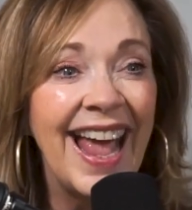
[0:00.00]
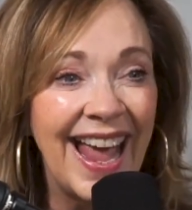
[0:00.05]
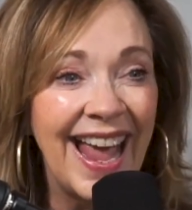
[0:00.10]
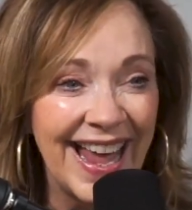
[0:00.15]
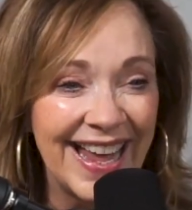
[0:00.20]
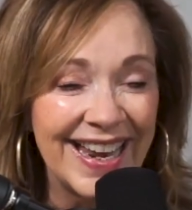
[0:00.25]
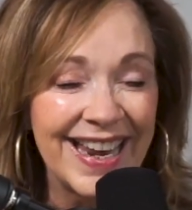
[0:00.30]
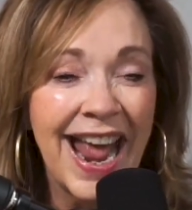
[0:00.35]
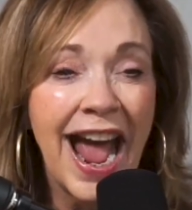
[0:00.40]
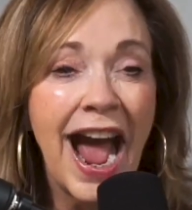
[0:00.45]

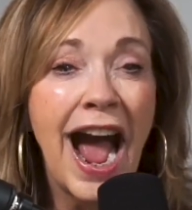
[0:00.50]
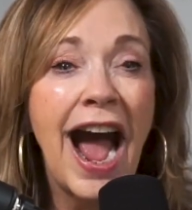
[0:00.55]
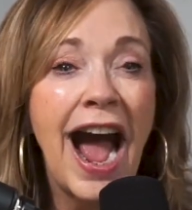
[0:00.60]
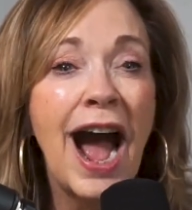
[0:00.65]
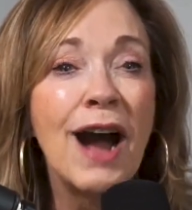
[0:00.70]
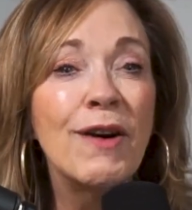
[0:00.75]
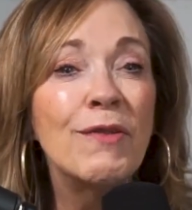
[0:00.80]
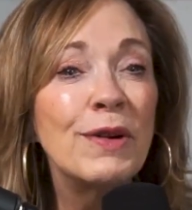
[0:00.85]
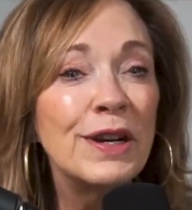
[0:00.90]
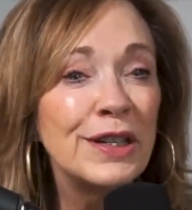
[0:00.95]
And
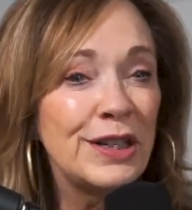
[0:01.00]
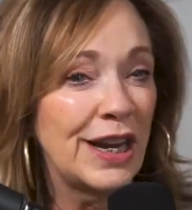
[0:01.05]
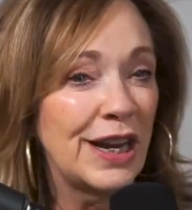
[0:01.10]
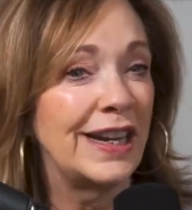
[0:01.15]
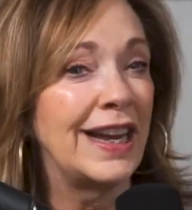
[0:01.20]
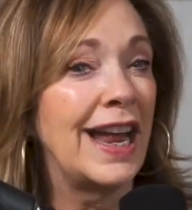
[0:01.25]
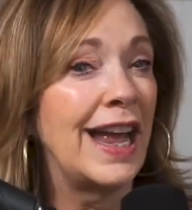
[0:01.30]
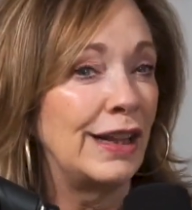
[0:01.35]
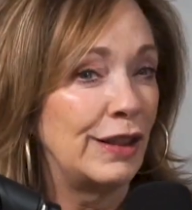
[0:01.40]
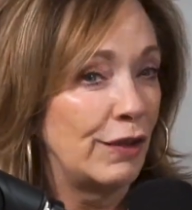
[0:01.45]
I wish
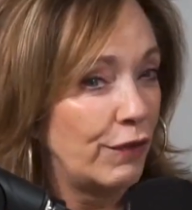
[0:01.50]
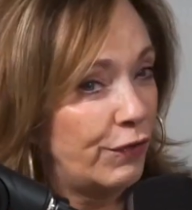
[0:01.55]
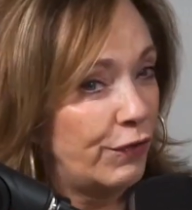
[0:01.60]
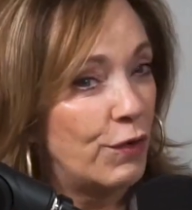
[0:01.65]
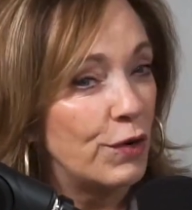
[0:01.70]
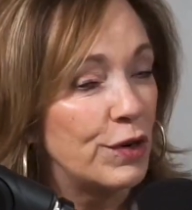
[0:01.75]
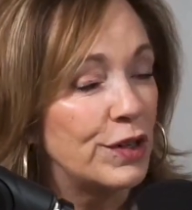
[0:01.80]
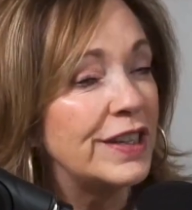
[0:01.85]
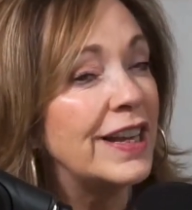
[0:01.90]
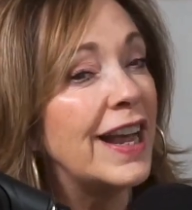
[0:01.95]
I'd had the
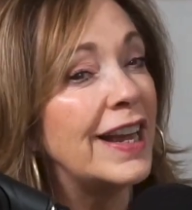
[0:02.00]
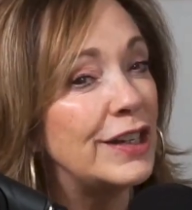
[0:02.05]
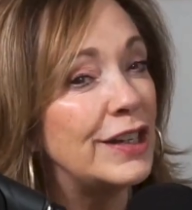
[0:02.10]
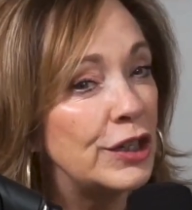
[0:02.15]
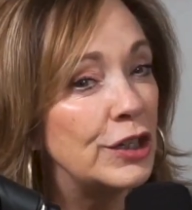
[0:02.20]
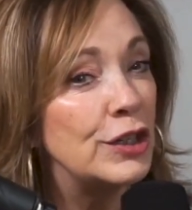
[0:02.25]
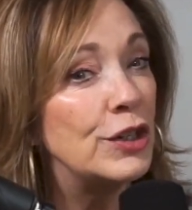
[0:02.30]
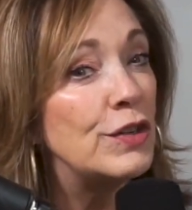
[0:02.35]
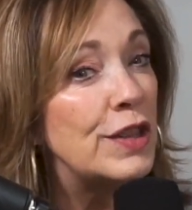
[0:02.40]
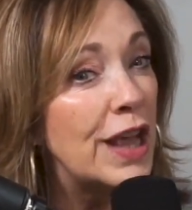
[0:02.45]
foresight
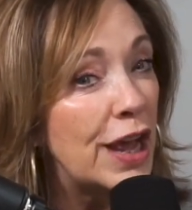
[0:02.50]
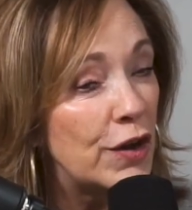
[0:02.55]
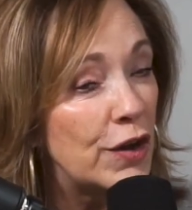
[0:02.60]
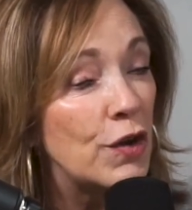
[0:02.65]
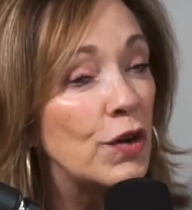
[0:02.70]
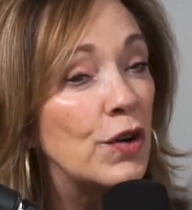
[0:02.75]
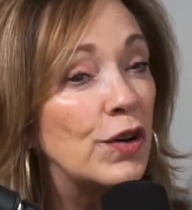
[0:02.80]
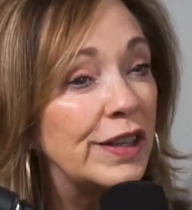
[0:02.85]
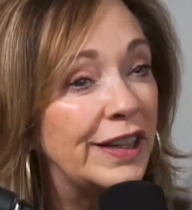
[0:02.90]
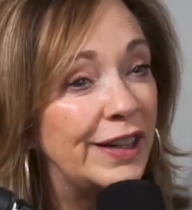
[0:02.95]
to do that
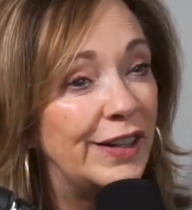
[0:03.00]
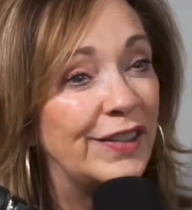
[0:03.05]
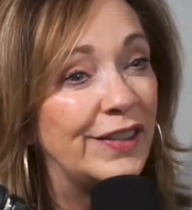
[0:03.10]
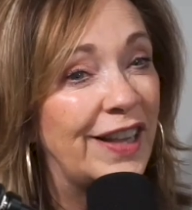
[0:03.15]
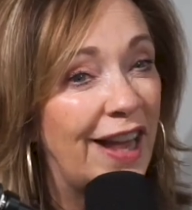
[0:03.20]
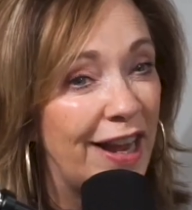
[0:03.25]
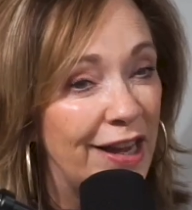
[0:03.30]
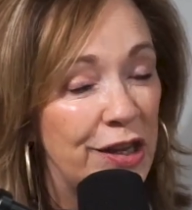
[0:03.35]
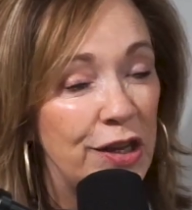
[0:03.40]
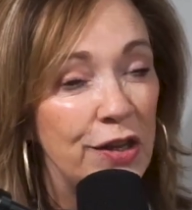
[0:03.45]
earlier
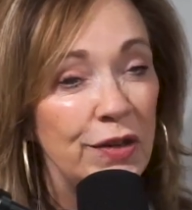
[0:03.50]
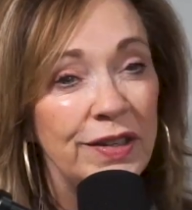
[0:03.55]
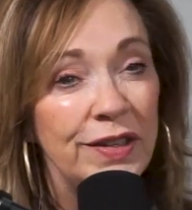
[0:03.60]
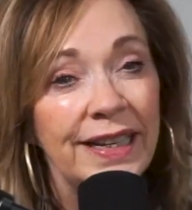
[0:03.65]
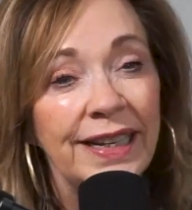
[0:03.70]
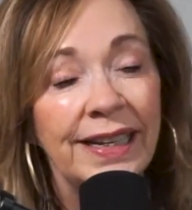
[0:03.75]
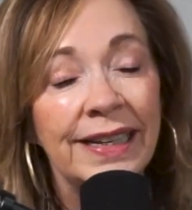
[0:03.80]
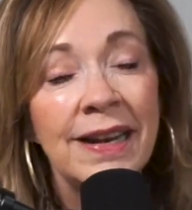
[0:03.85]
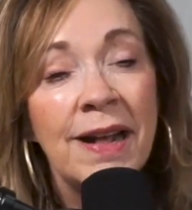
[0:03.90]
like you did.